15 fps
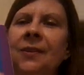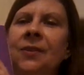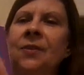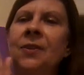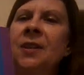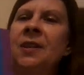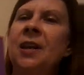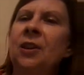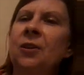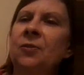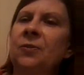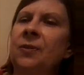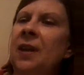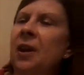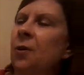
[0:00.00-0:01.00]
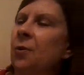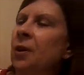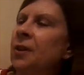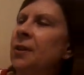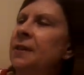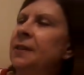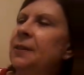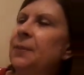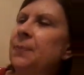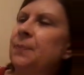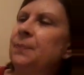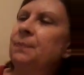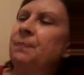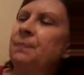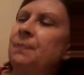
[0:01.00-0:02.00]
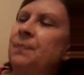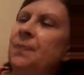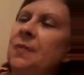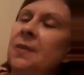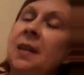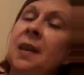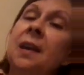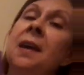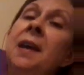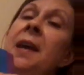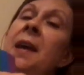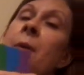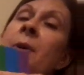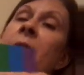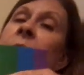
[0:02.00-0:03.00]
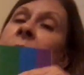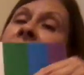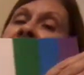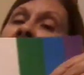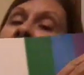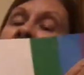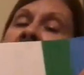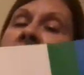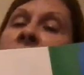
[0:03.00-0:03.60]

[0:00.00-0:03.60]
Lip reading: the yellow flowers. And we grow something